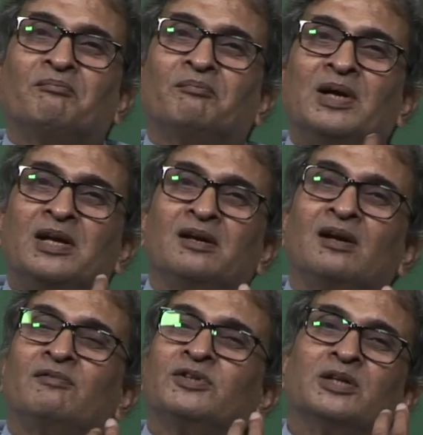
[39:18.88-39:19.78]

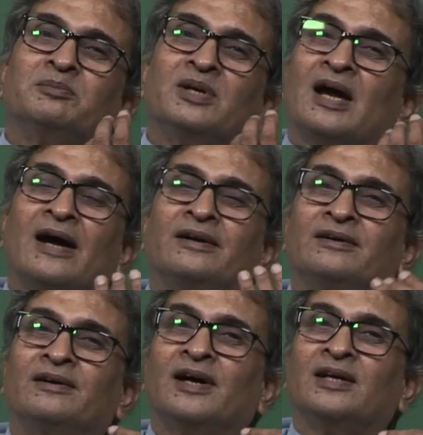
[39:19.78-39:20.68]
material which has been
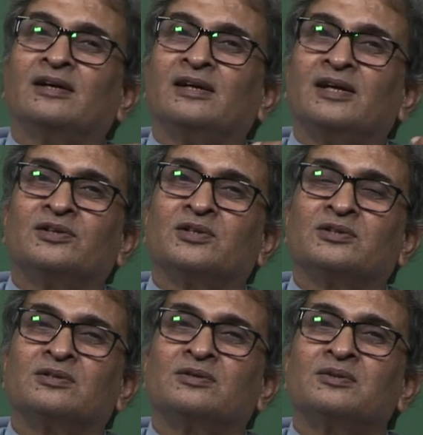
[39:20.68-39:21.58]
added and creates a
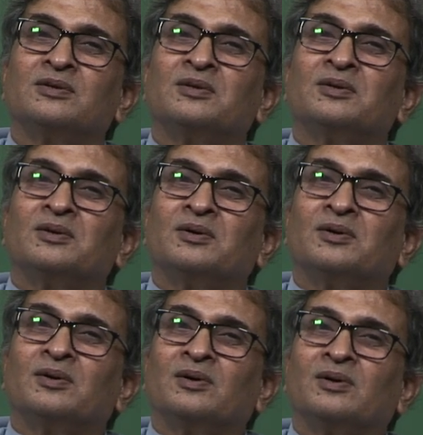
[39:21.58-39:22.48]

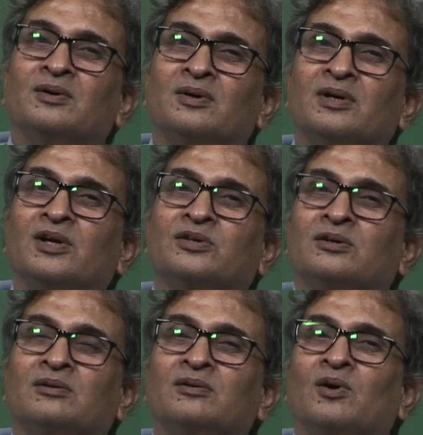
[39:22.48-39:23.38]
uh,
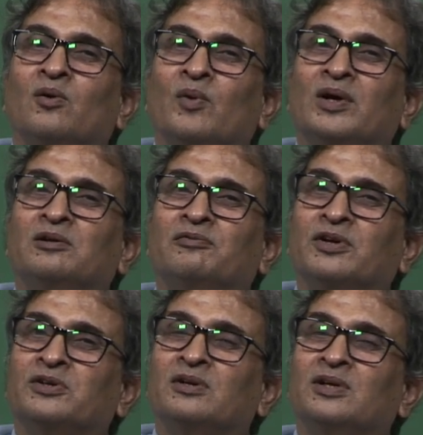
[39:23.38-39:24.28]
condition where the
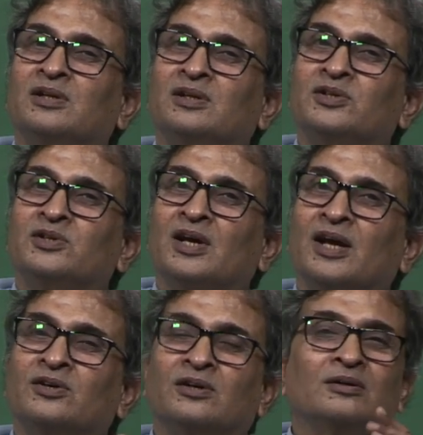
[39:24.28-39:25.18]
friction in this
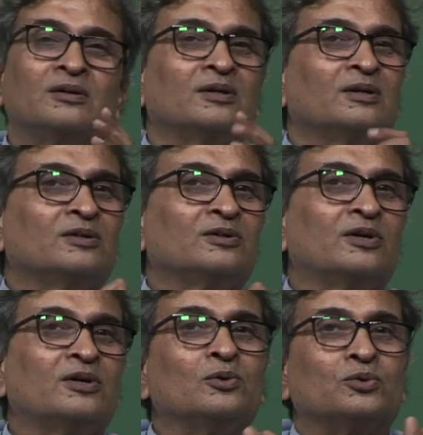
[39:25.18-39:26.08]
direction is
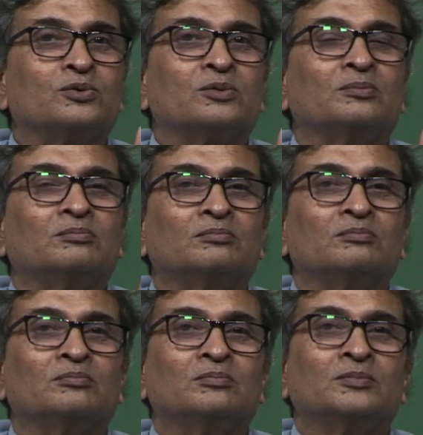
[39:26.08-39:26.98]
reduced.
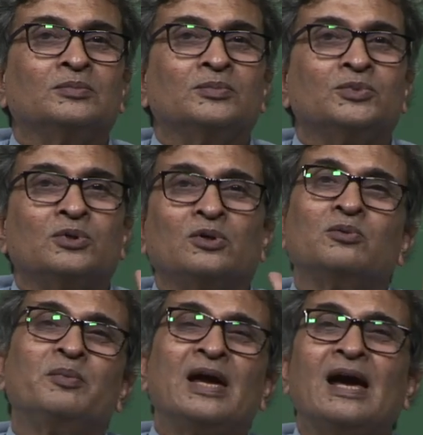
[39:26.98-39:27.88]
So, you
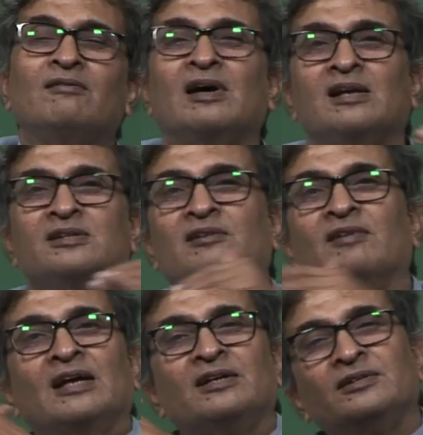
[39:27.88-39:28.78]
may have hills and
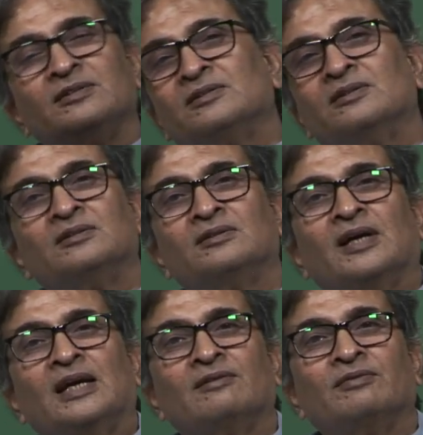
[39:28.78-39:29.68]
valleys
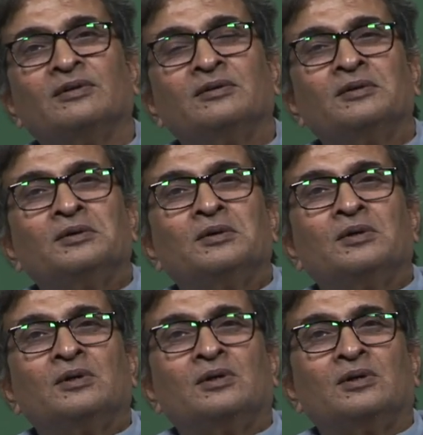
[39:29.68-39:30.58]
kind of a,
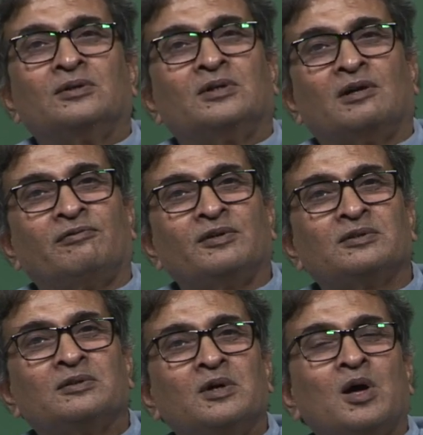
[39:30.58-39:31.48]
a
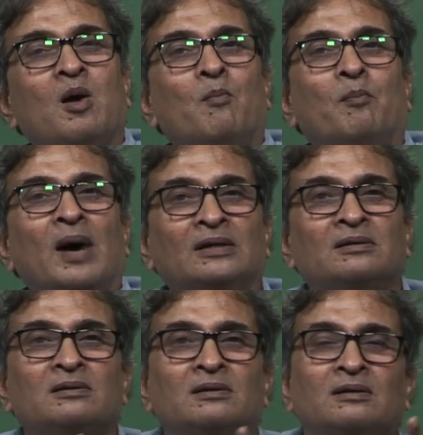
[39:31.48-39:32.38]
surface, but
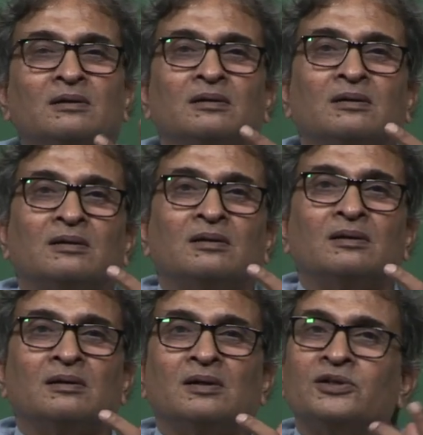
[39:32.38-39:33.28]

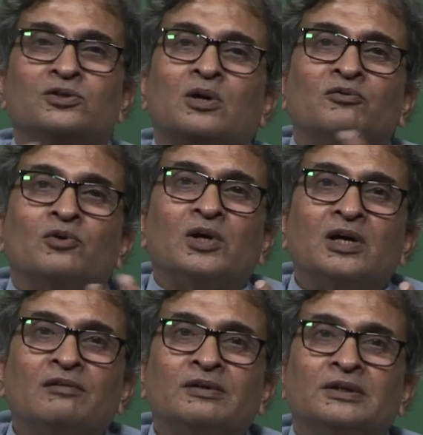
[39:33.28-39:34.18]
it is not fully
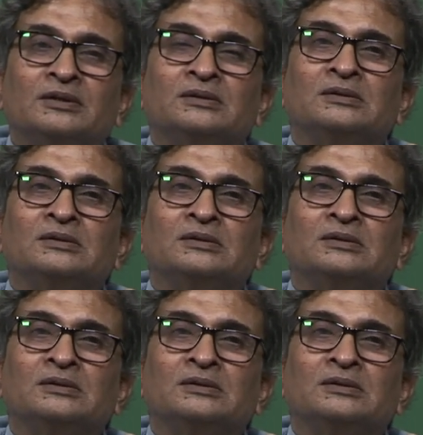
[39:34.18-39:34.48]
covered